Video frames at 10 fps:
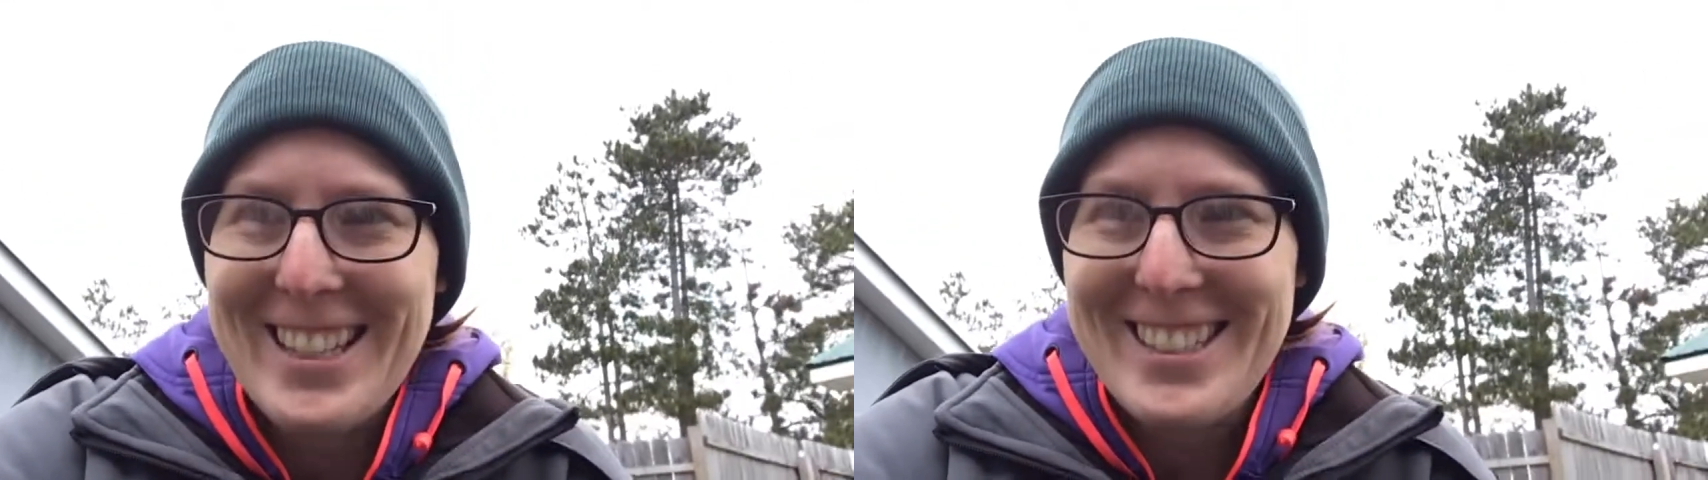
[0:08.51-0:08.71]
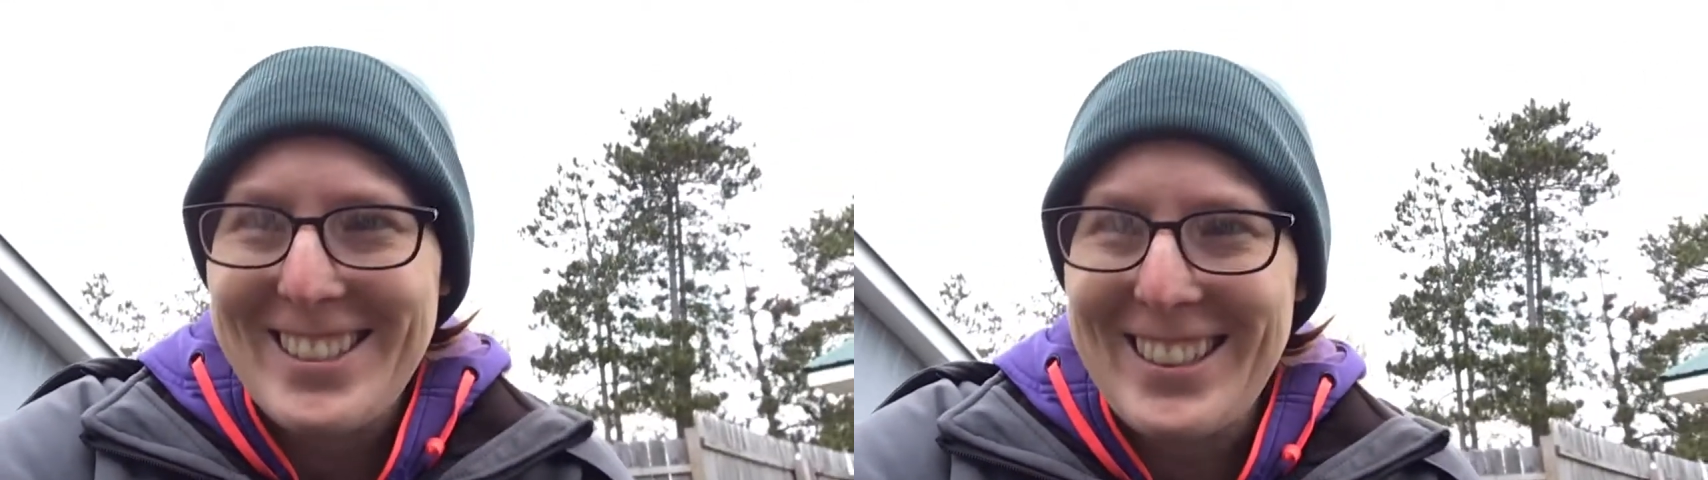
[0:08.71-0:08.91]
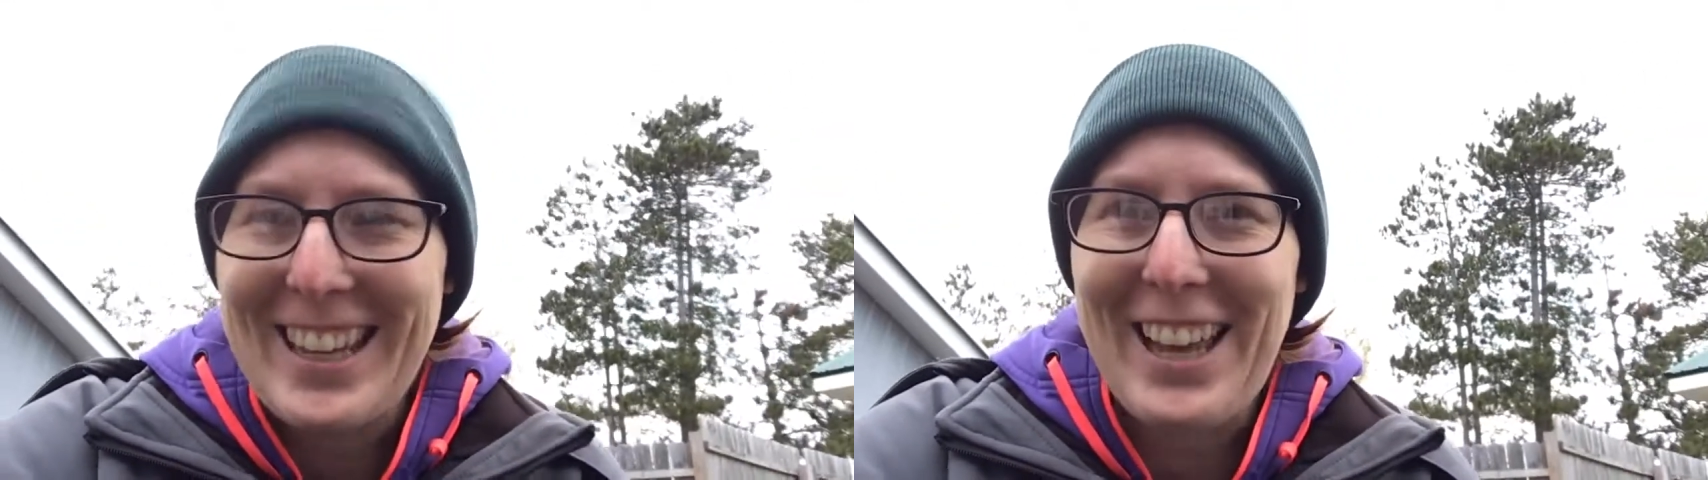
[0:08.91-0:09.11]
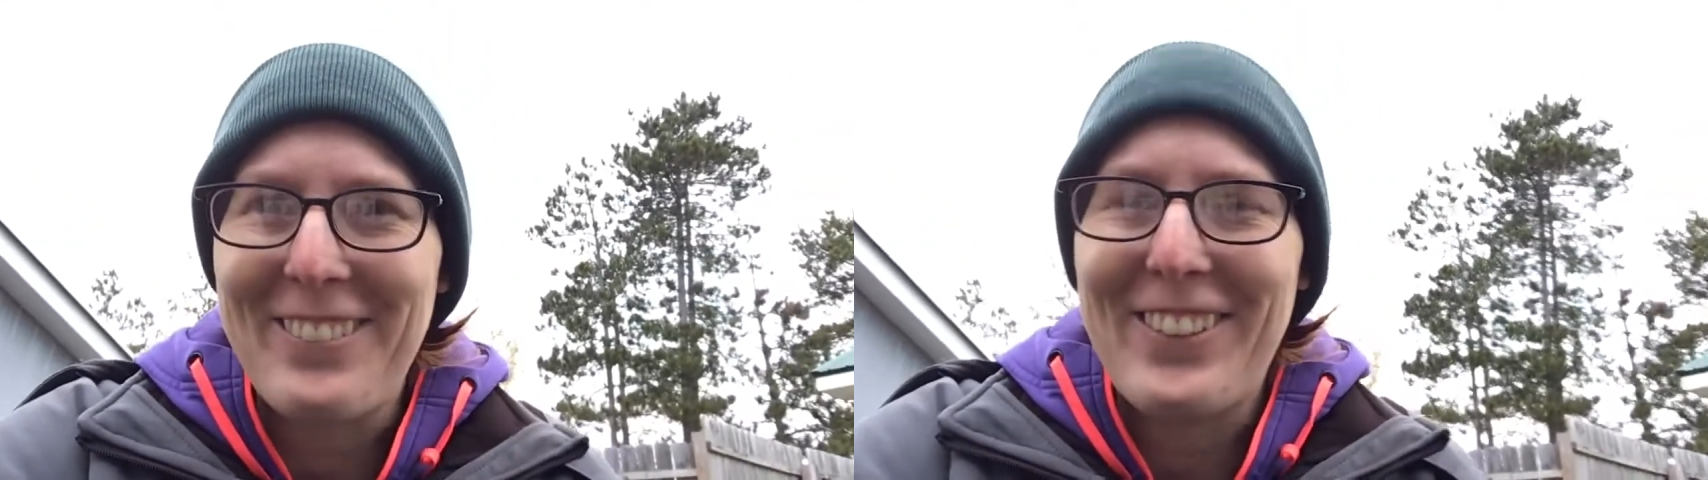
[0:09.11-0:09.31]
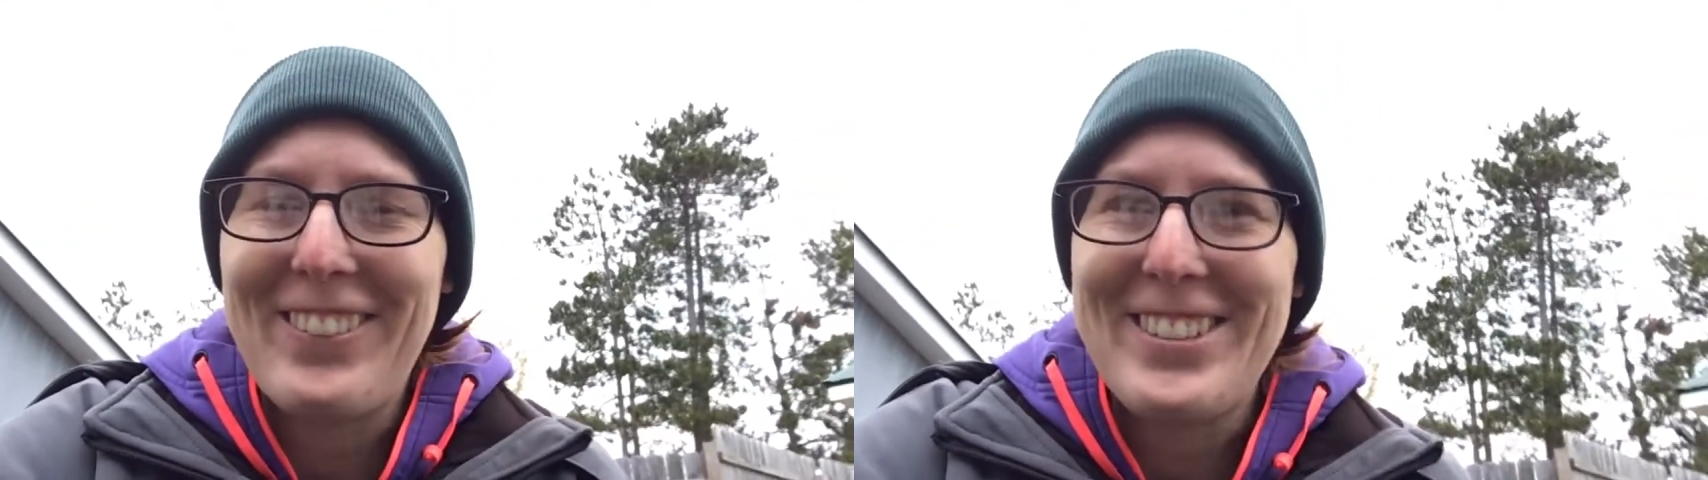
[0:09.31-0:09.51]
so I got
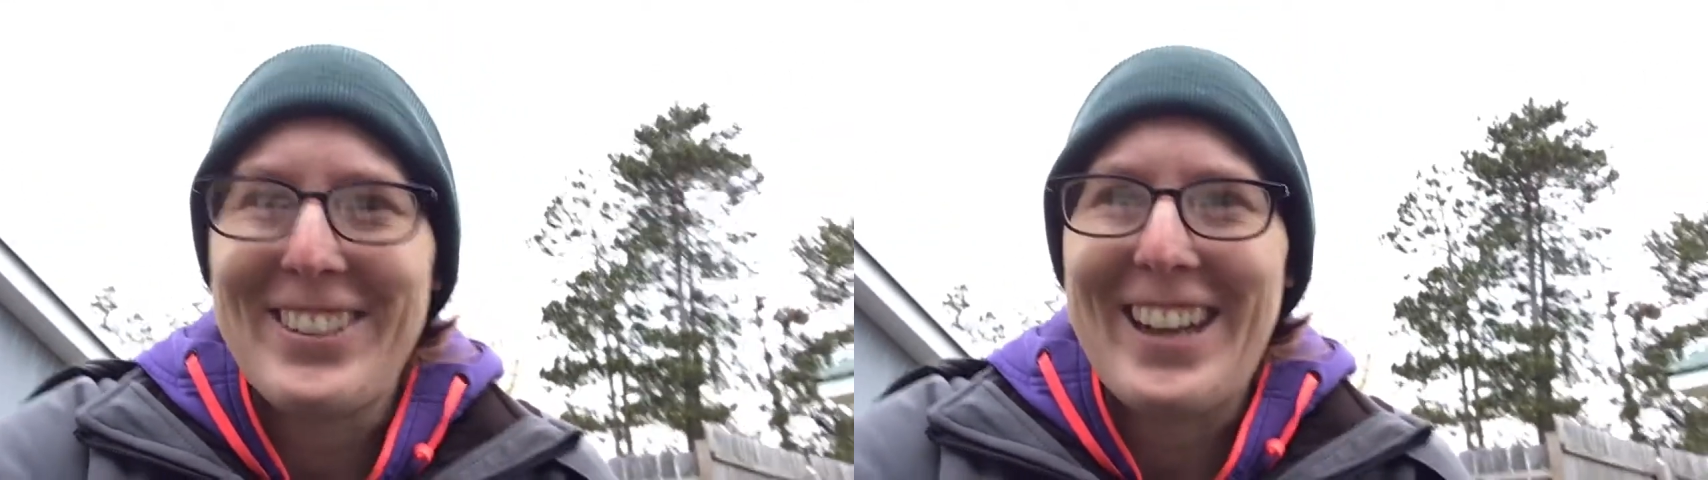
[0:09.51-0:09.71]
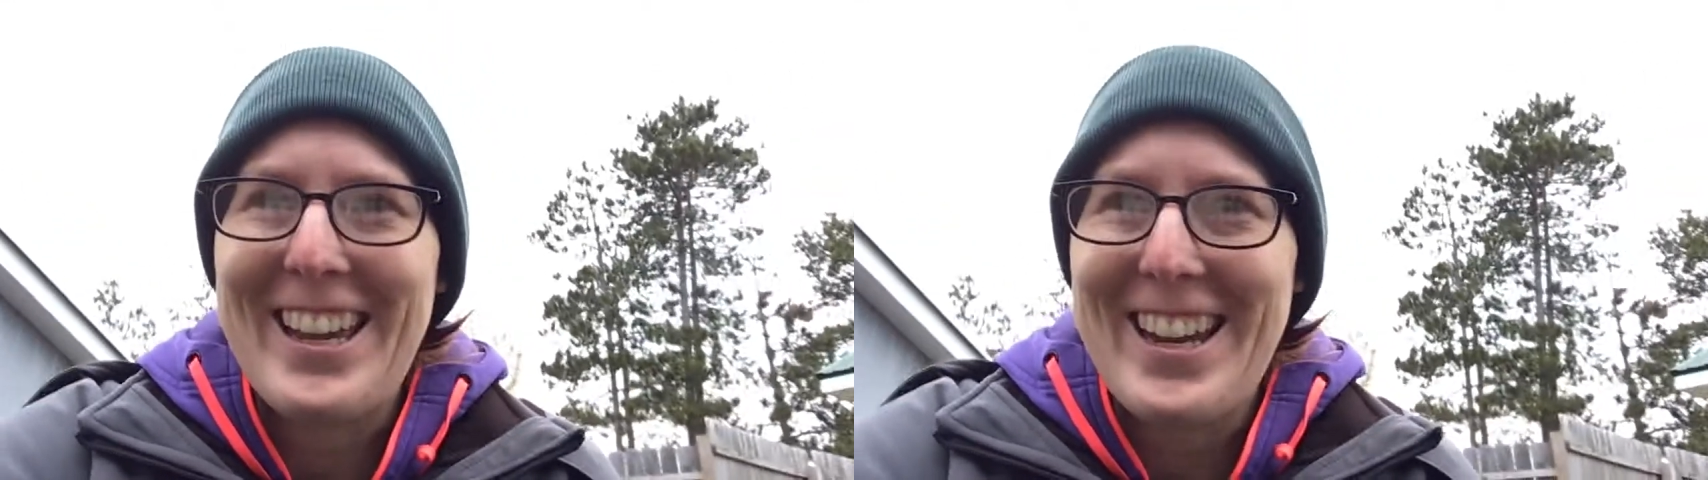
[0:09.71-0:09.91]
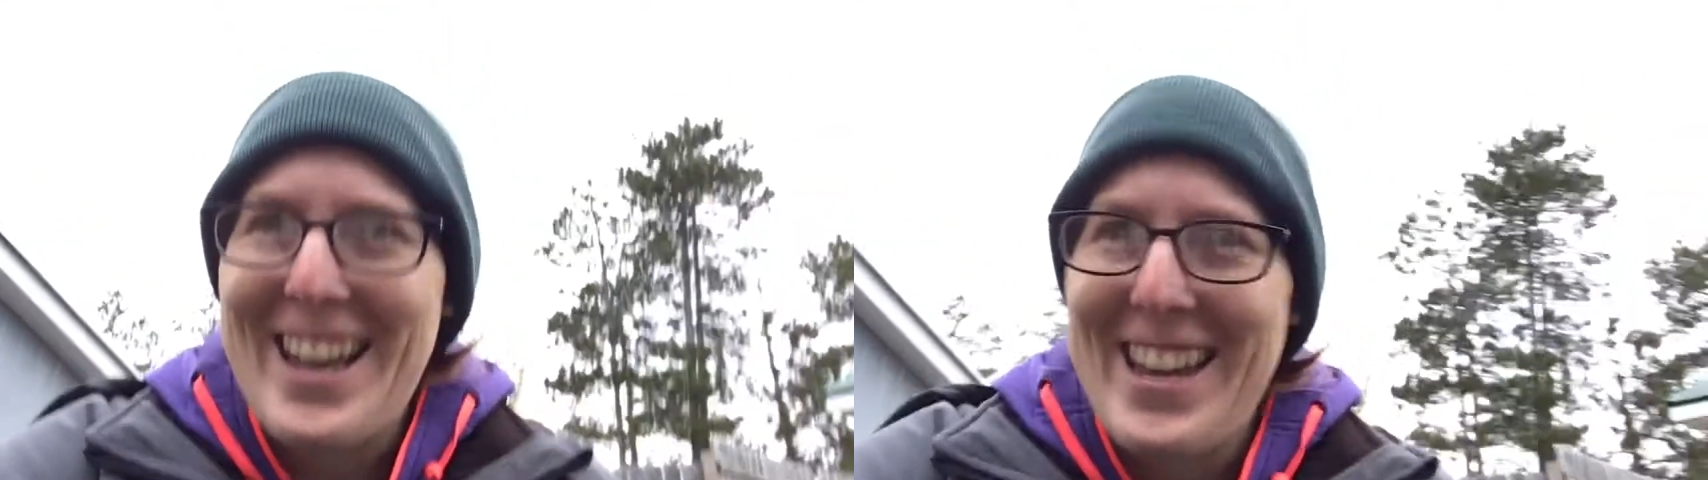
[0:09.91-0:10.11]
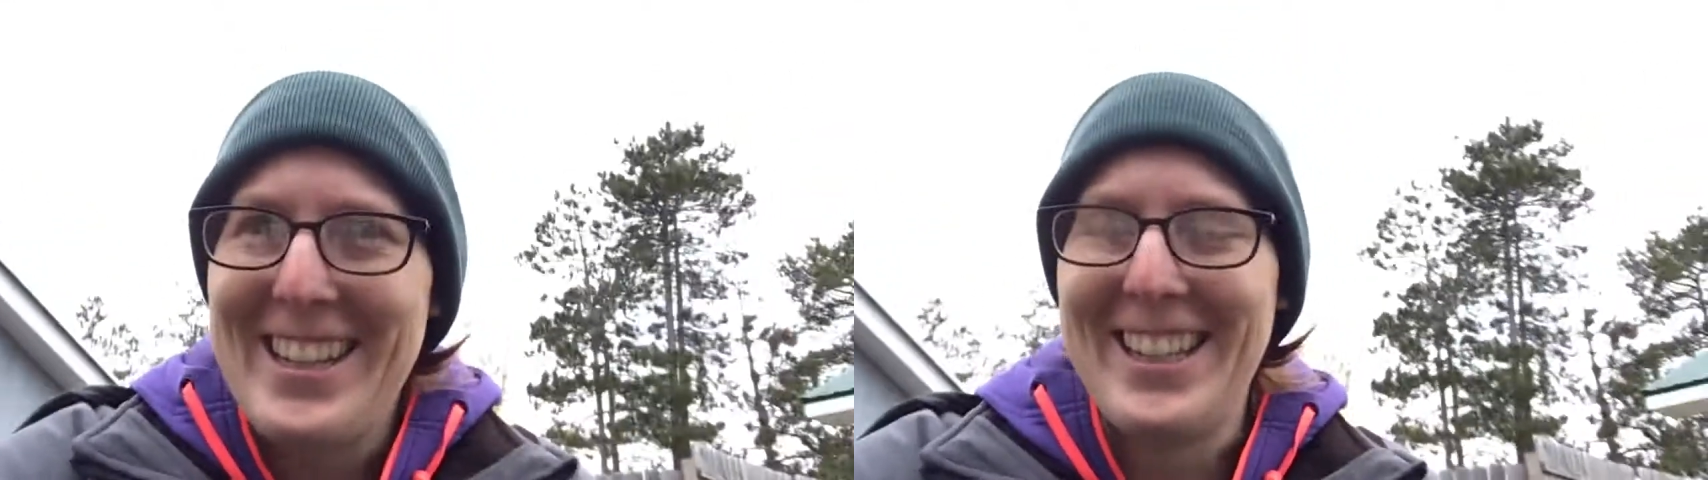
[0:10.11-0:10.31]
my winter hat on